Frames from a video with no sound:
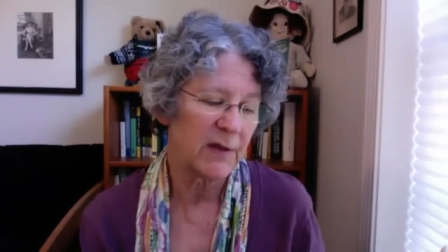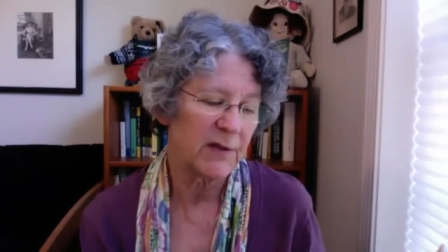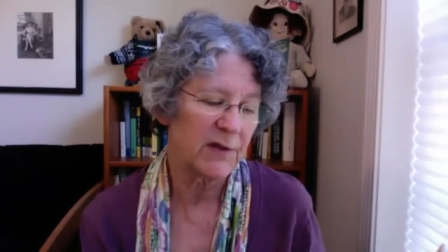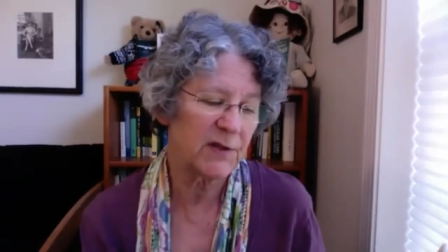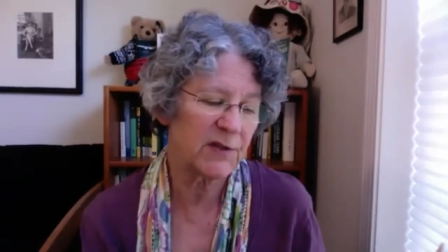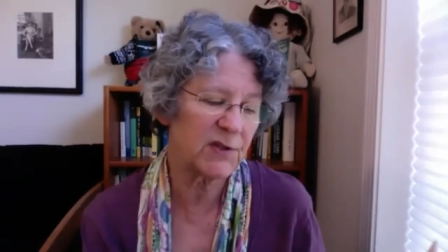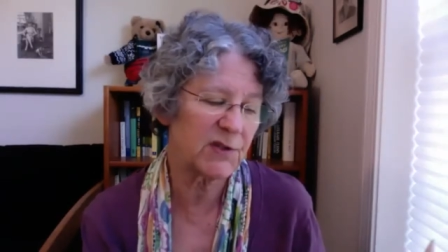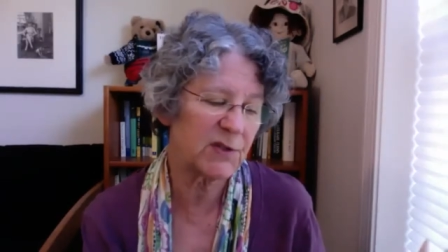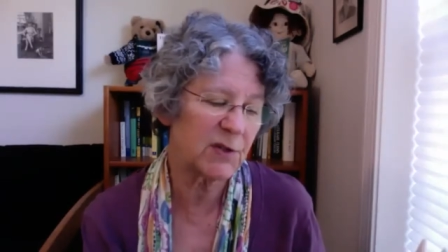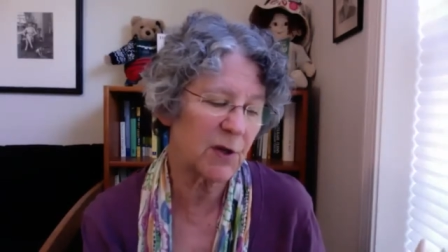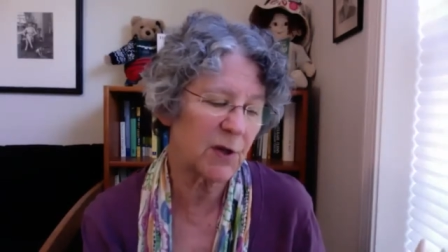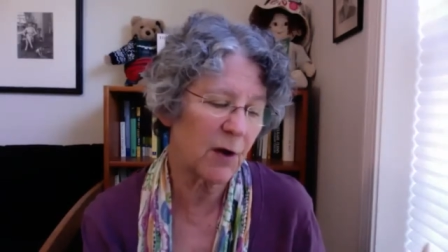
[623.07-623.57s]
the
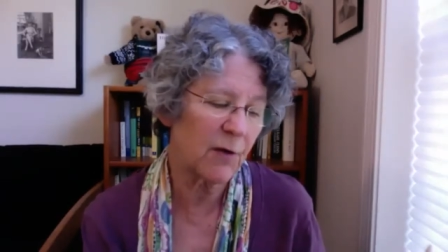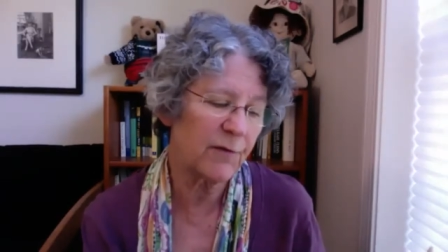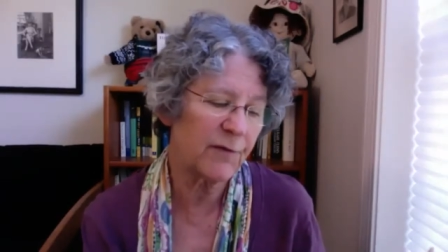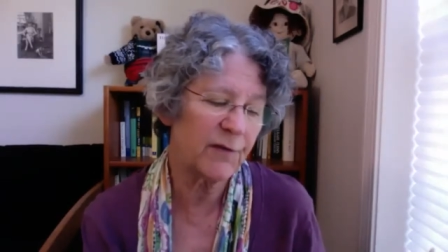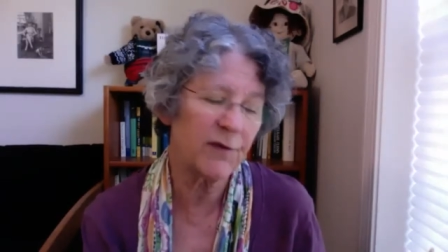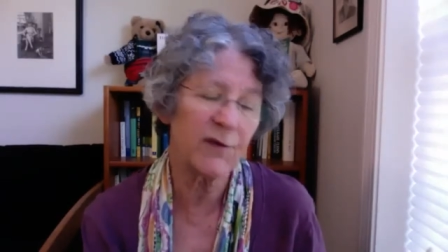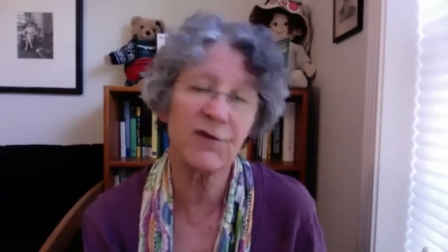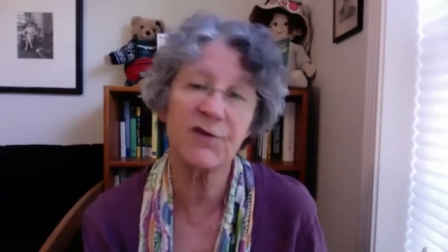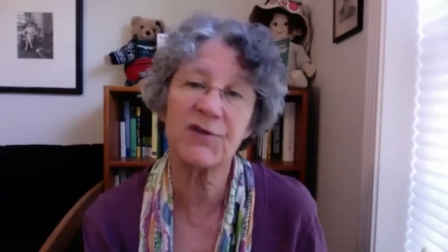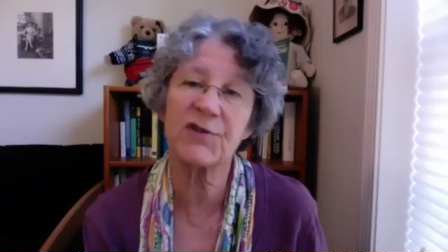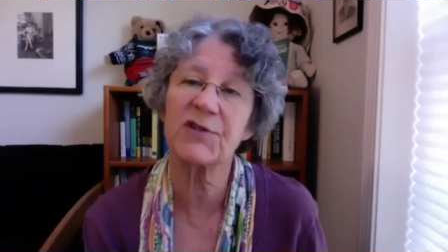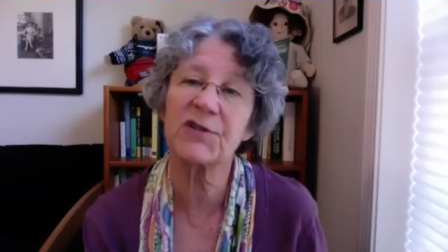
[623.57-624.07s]

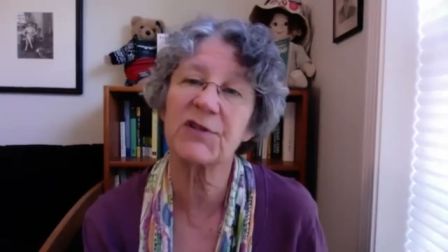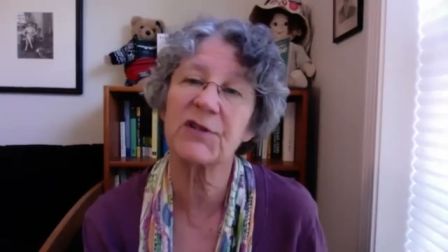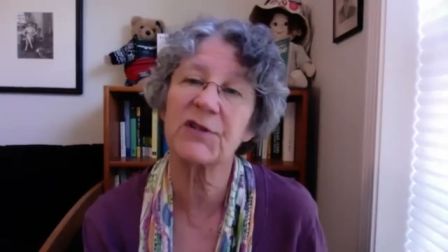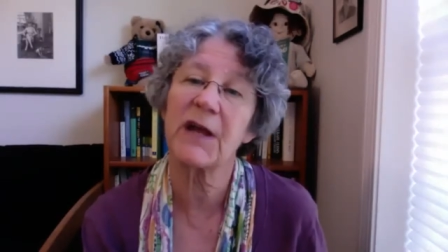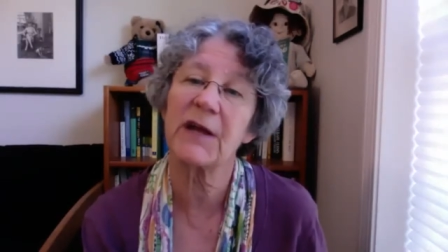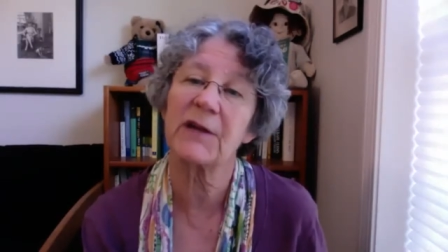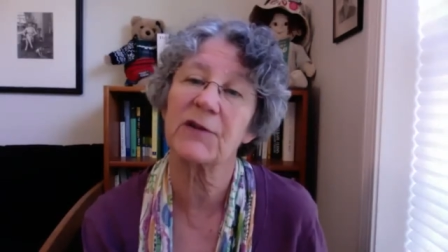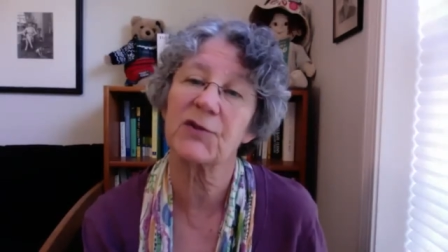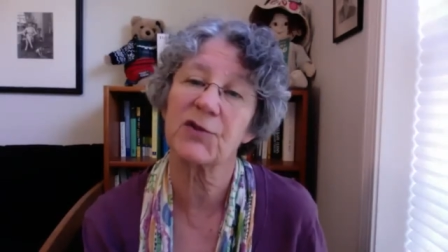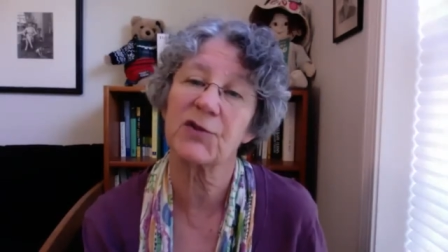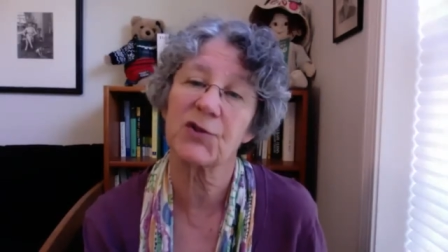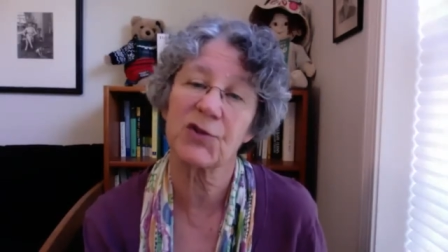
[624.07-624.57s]
sulfur
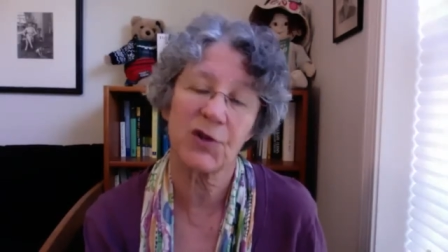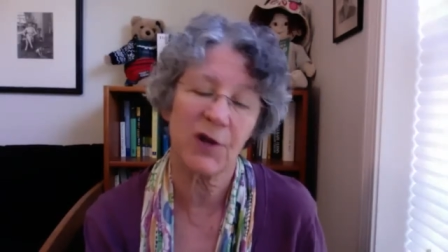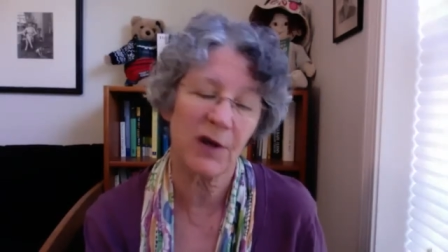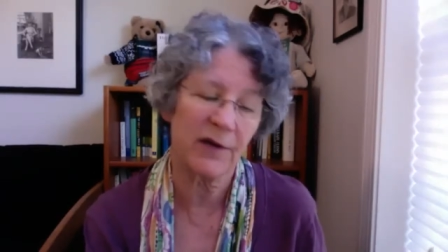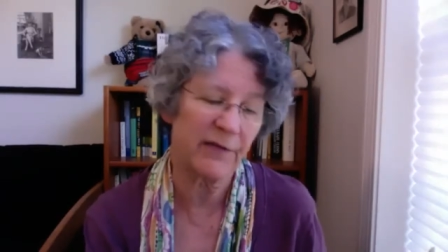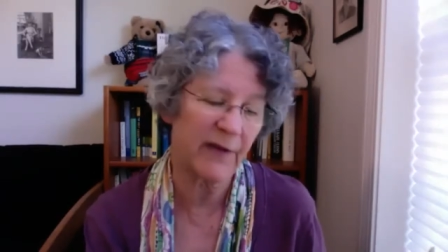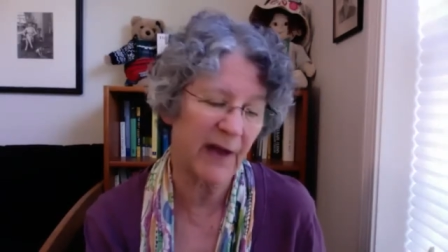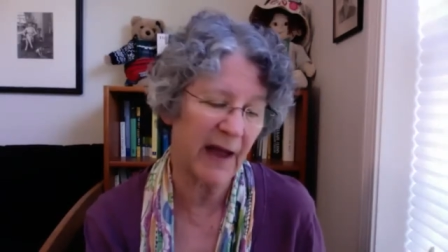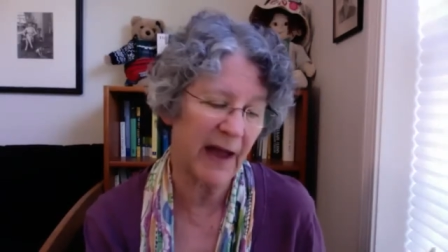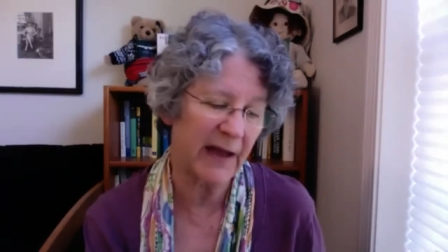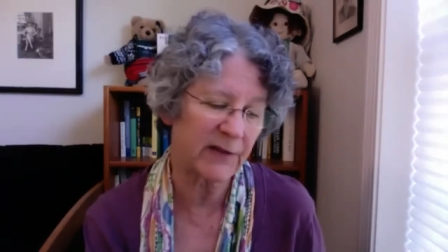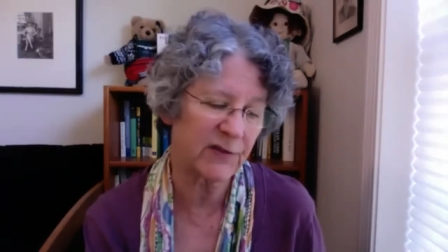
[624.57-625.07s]
stench
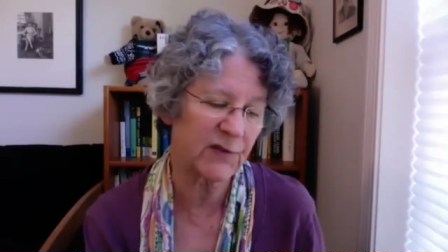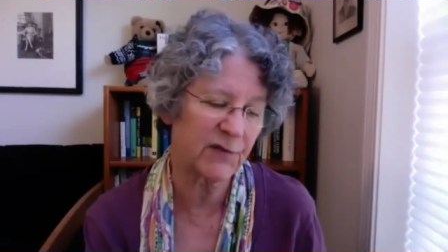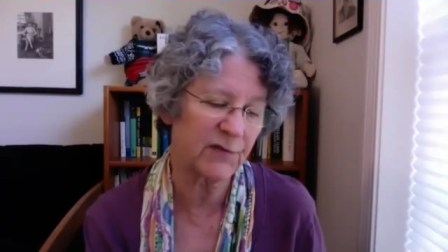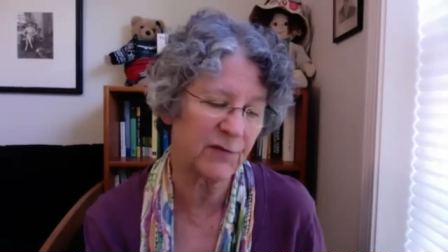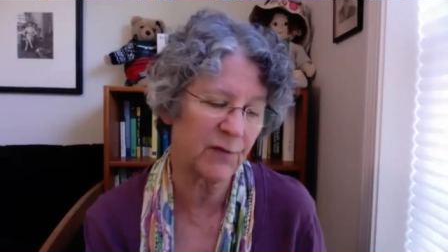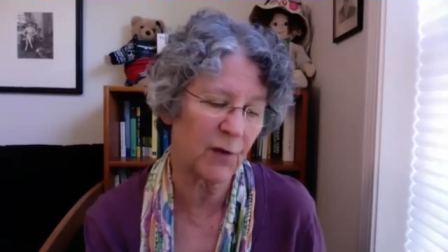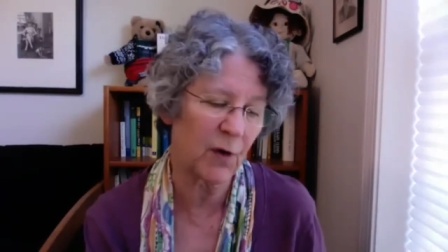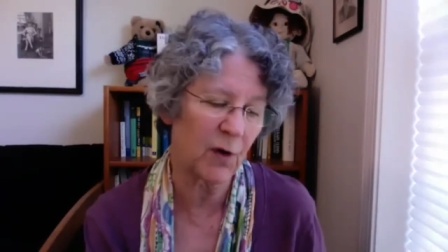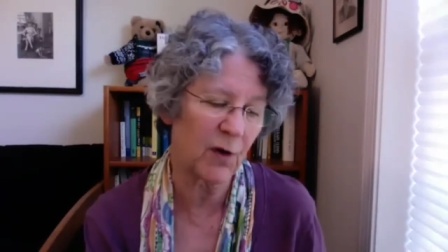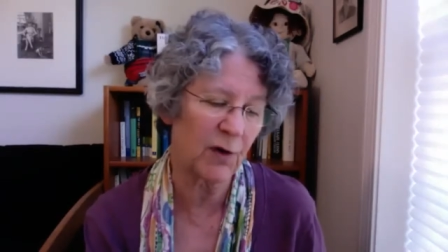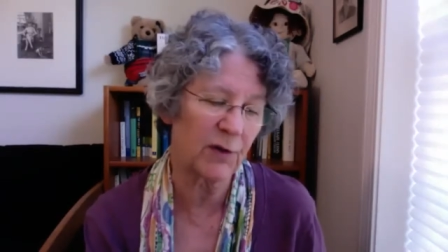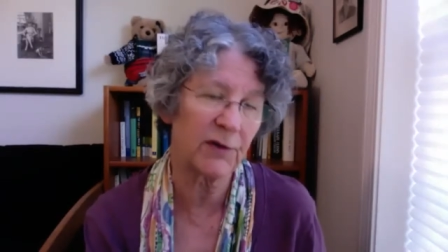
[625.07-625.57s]
of
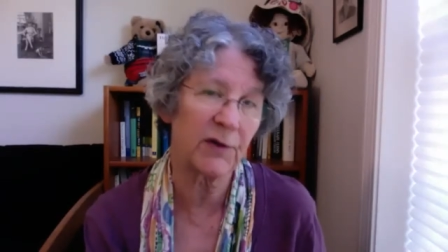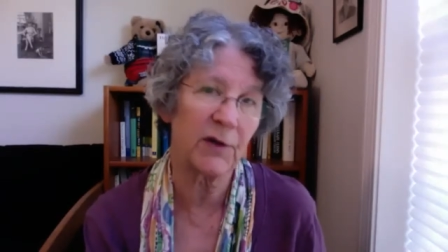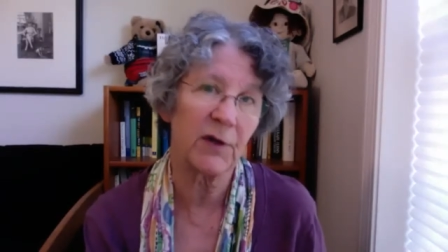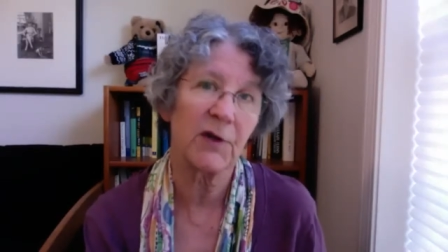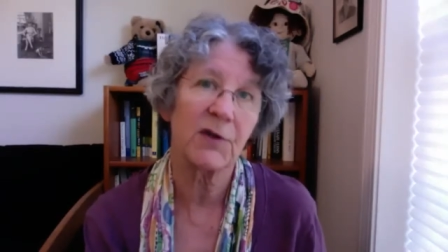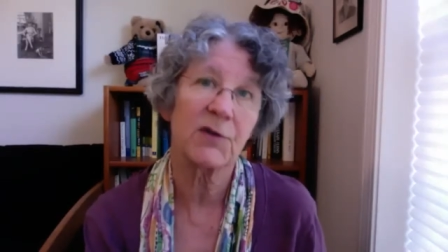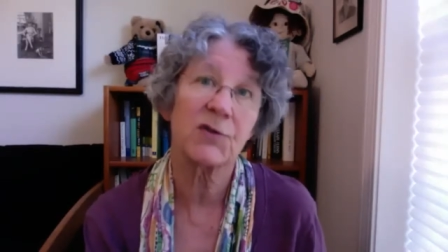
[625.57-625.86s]
asphalt,